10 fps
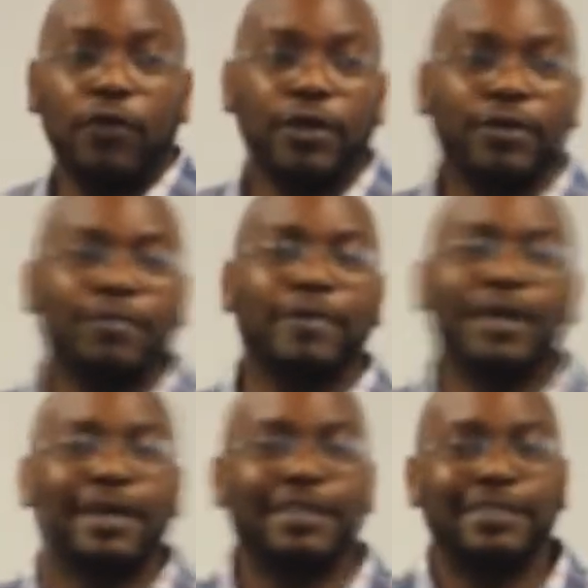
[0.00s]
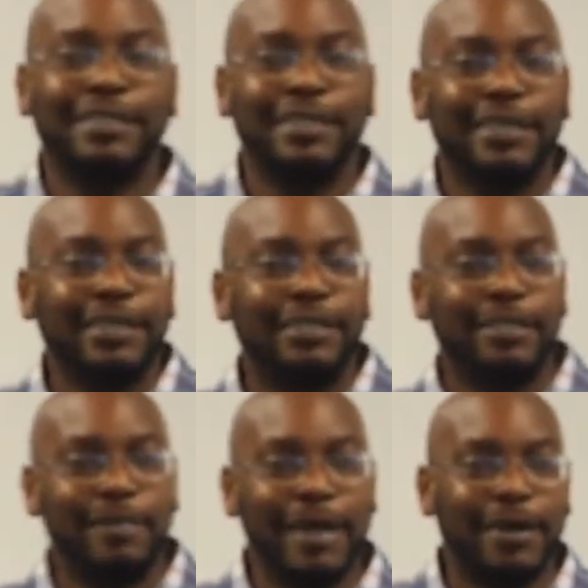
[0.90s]
you because
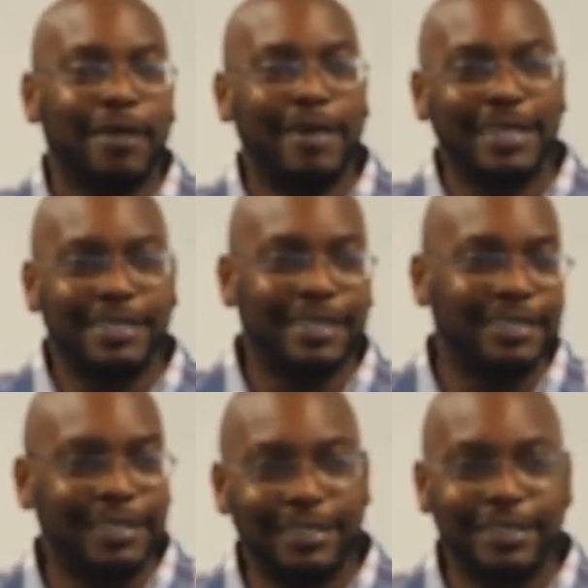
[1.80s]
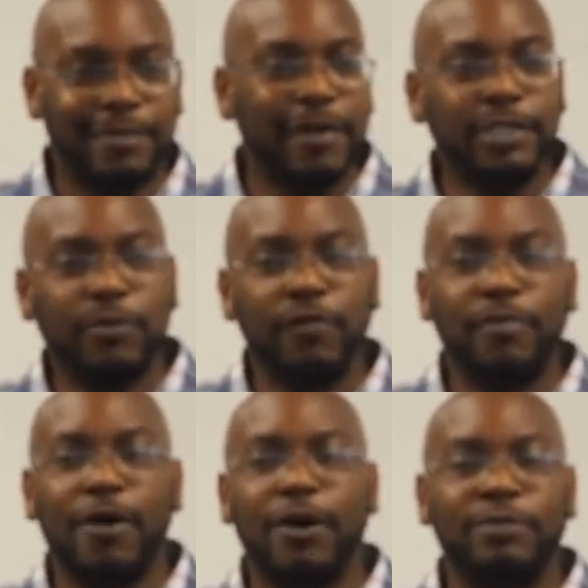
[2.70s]
to make it all make sense, it's a bunch of moving
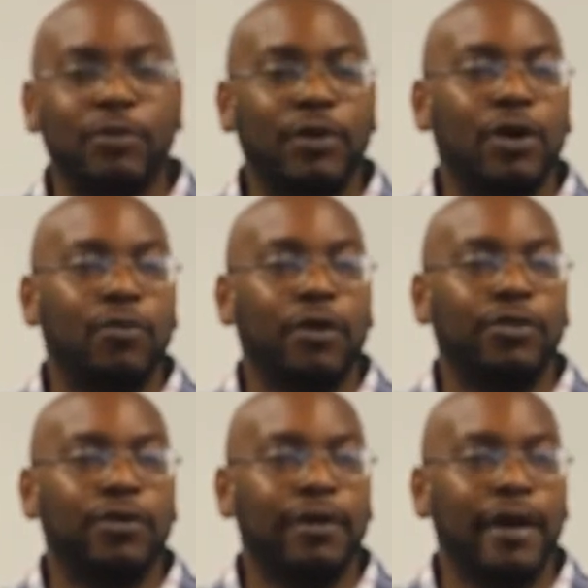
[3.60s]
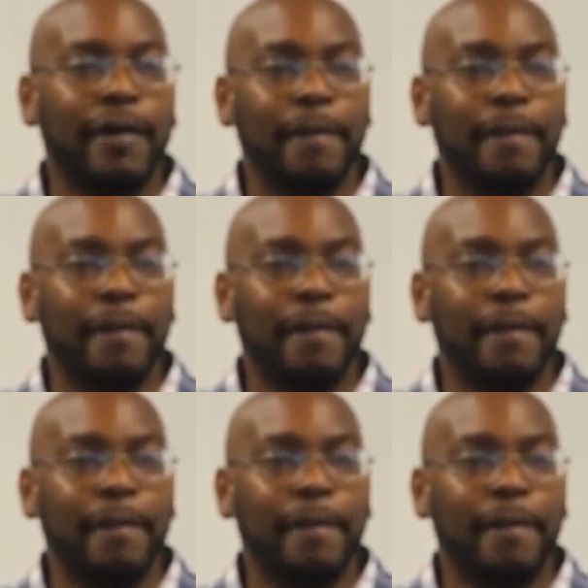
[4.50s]
parts, but we're going to work through it, okay?